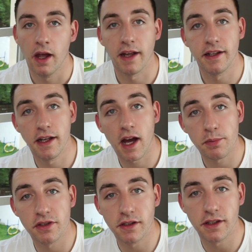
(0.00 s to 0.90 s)
And then
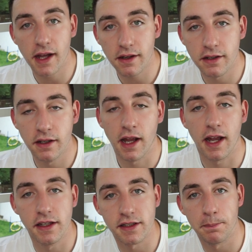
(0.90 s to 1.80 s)
opposite to that
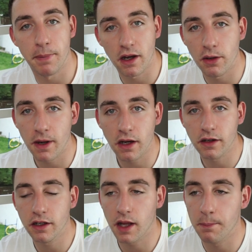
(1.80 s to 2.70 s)
is a bear
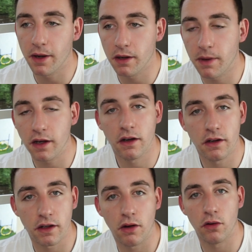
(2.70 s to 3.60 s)
market. A bear
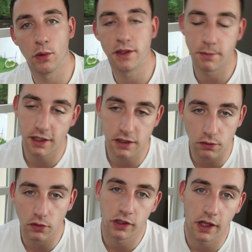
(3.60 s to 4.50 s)
market always means
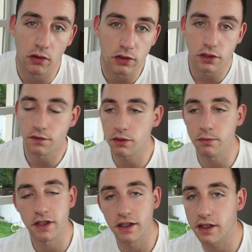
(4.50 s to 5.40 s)
going down. So if
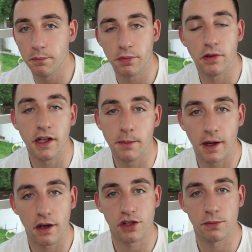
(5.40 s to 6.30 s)
someone says I'm pretty
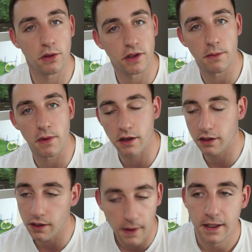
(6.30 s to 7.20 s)
bearish about that
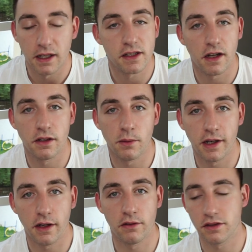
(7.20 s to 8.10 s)
market, it's on the
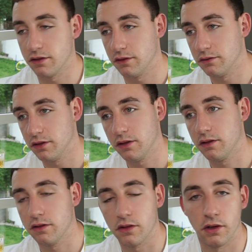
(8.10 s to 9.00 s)
way down. So
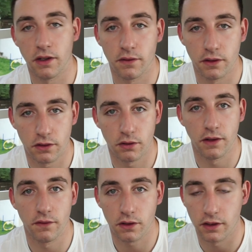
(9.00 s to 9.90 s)
don't even
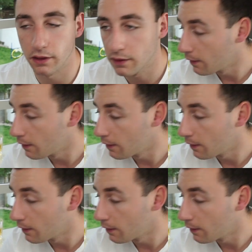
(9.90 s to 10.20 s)
look at it.